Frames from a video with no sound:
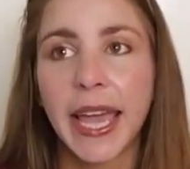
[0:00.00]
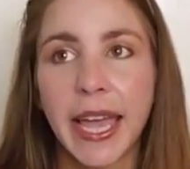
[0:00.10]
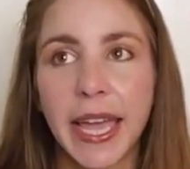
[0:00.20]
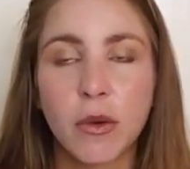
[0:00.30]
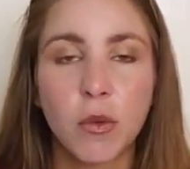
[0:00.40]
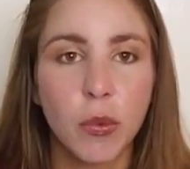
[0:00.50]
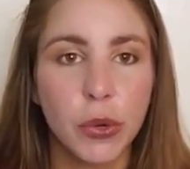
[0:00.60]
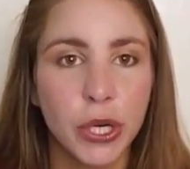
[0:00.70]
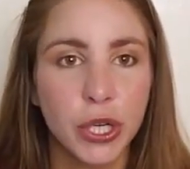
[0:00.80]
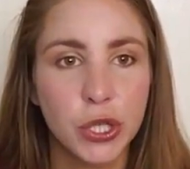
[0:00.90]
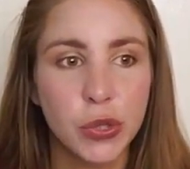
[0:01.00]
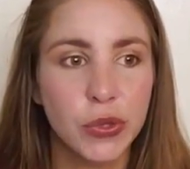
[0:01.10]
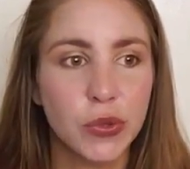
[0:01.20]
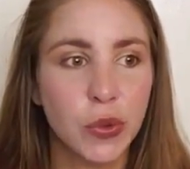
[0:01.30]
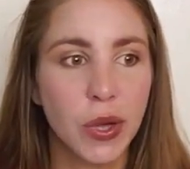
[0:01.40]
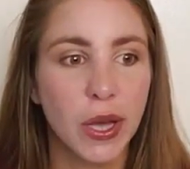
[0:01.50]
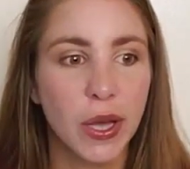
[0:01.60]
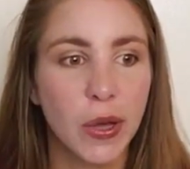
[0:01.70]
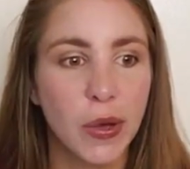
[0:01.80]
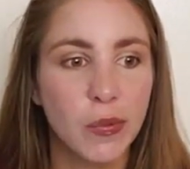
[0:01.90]
and what we're going to do is
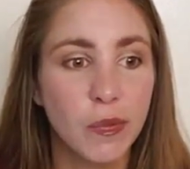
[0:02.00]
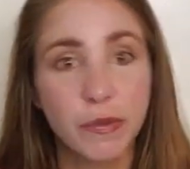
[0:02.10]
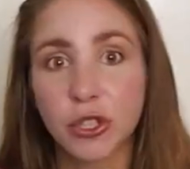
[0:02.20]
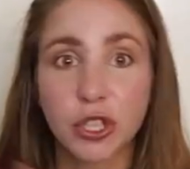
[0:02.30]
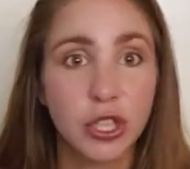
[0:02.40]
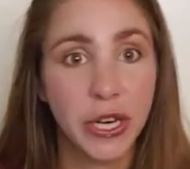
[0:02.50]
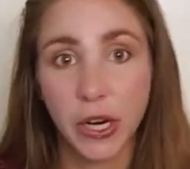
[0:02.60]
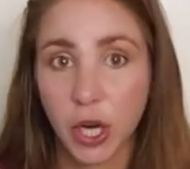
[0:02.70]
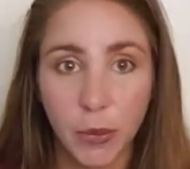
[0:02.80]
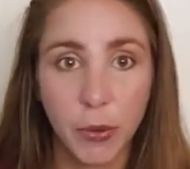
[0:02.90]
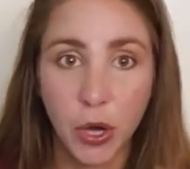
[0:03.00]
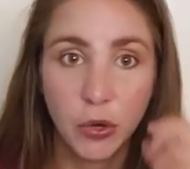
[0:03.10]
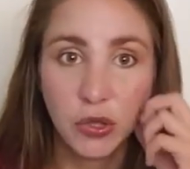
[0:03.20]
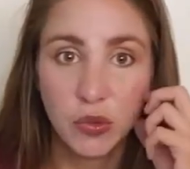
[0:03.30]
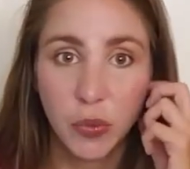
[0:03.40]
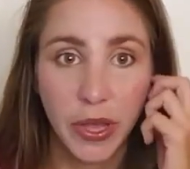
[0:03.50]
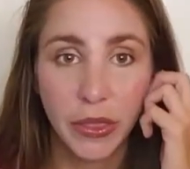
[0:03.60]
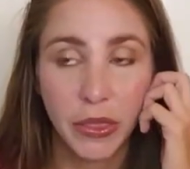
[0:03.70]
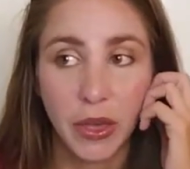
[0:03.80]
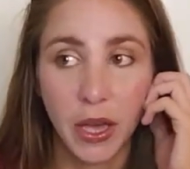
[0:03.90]
just share her posts
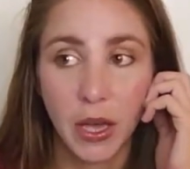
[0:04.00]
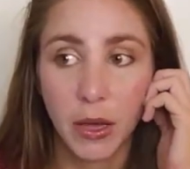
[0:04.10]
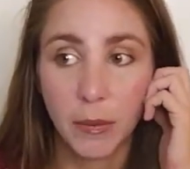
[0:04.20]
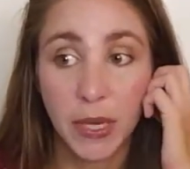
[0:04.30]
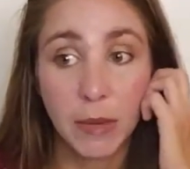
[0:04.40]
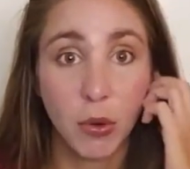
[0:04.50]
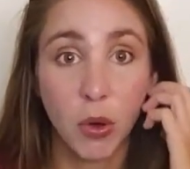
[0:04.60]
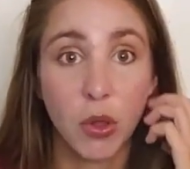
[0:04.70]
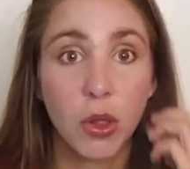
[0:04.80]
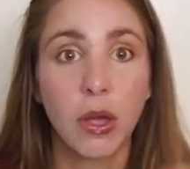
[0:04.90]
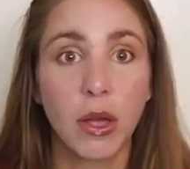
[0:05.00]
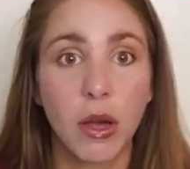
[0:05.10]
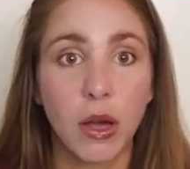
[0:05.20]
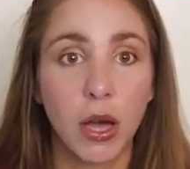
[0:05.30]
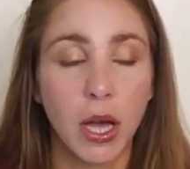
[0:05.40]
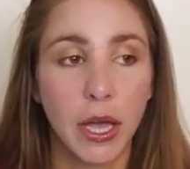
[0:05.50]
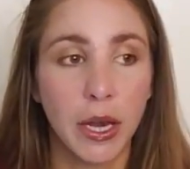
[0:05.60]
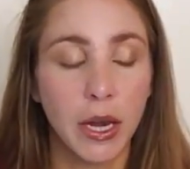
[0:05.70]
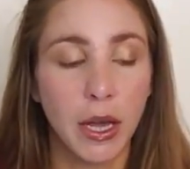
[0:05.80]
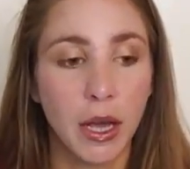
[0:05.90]
with people
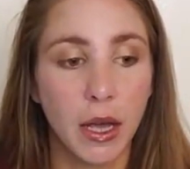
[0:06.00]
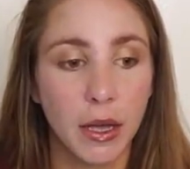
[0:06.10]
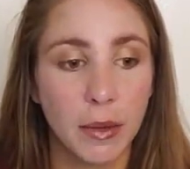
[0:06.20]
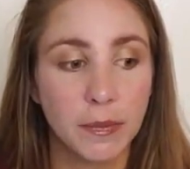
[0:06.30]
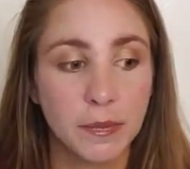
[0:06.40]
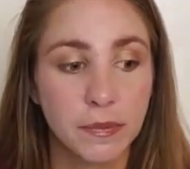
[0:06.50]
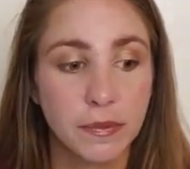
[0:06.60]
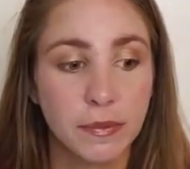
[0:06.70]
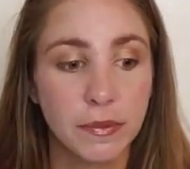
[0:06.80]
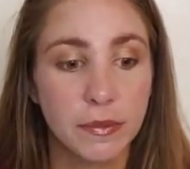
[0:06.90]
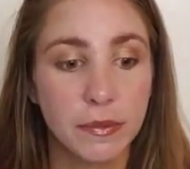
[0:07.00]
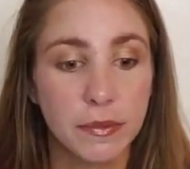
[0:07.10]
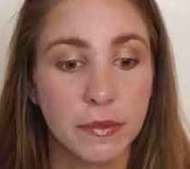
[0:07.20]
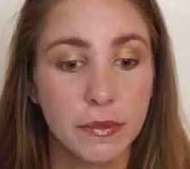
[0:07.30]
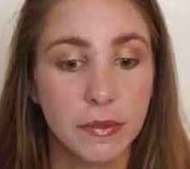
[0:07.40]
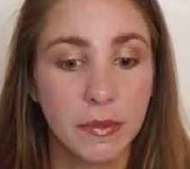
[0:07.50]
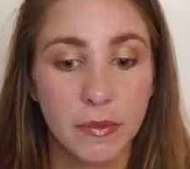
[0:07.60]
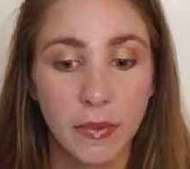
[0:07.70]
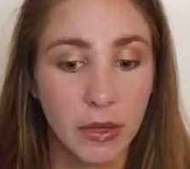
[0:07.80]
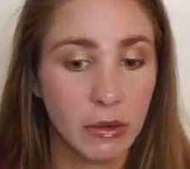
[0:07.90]
on
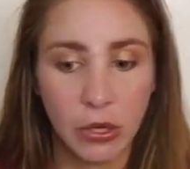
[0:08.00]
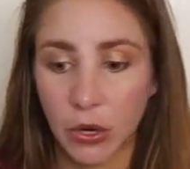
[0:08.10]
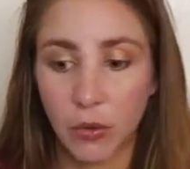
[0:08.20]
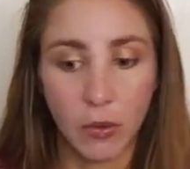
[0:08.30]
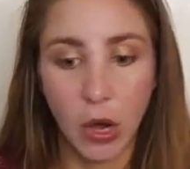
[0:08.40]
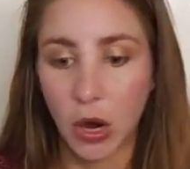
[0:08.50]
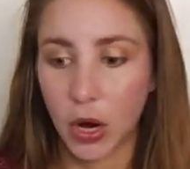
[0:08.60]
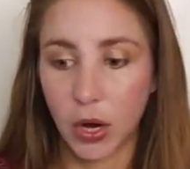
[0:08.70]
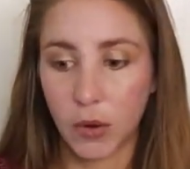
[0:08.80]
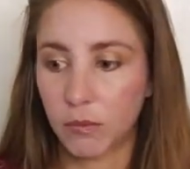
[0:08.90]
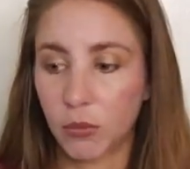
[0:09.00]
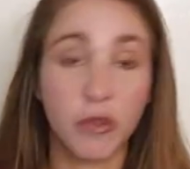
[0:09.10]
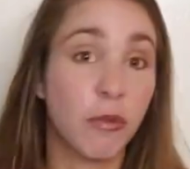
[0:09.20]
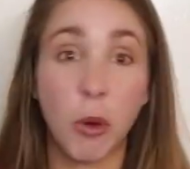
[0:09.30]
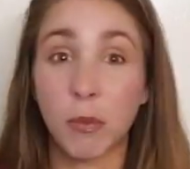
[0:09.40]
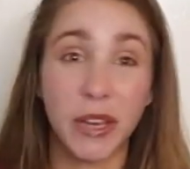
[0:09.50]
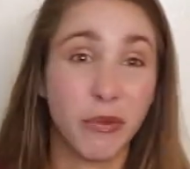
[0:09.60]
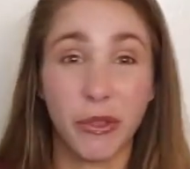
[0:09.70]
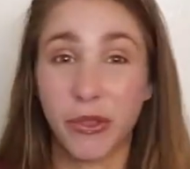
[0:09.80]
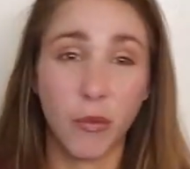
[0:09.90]
you know, our work from home
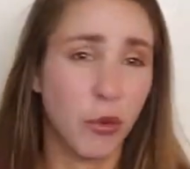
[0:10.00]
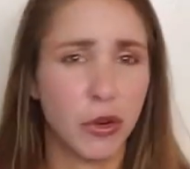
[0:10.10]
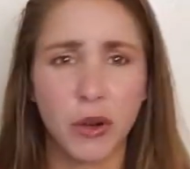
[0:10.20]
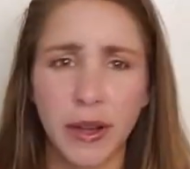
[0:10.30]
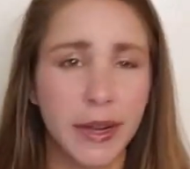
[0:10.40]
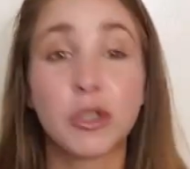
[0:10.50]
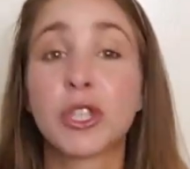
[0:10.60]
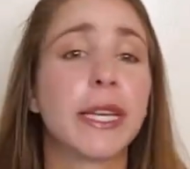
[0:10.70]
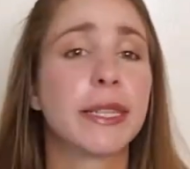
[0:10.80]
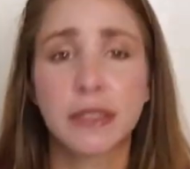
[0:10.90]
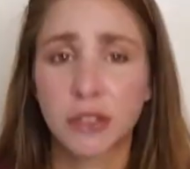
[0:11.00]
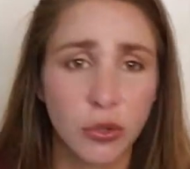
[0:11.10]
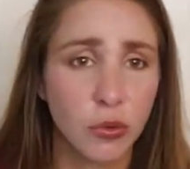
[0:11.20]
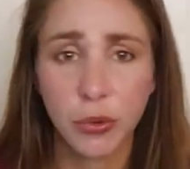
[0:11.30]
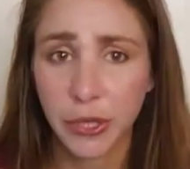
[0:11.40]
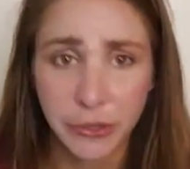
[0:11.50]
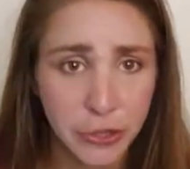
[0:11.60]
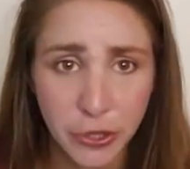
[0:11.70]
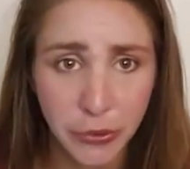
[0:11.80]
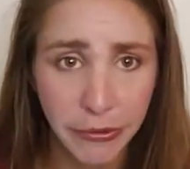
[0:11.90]
life with our dog, and what she gets to
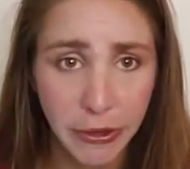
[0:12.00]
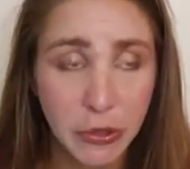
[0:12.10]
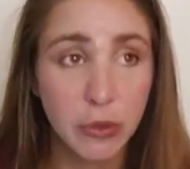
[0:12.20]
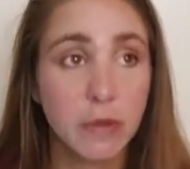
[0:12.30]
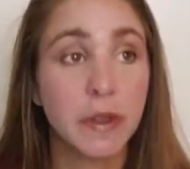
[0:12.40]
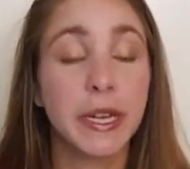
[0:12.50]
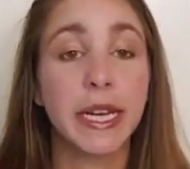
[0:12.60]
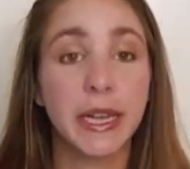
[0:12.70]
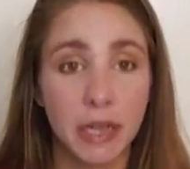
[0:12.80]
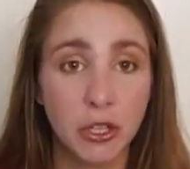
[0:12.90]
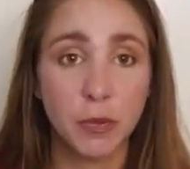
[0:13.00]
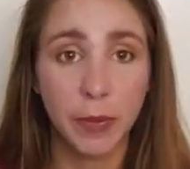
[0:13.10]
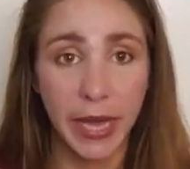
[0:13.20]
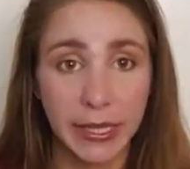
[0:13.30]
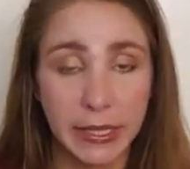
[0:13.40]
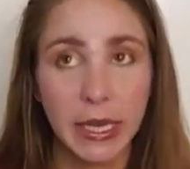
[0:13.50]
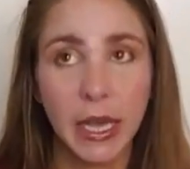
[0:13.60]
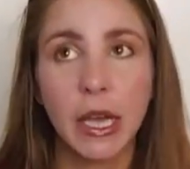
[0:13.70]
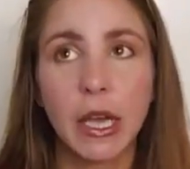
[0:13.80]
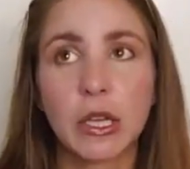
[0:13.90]
do with it. So it's very niche based.
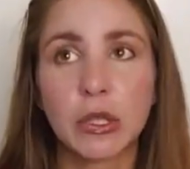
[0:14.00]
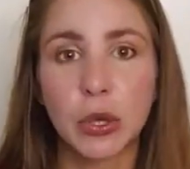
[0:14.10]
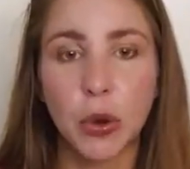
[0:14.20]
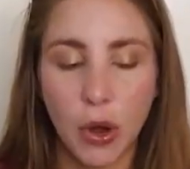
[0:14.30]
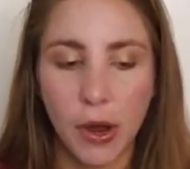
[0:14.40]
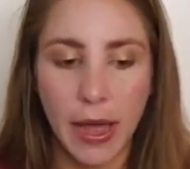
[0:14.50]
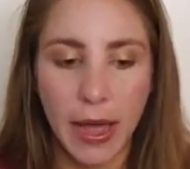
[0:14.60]
So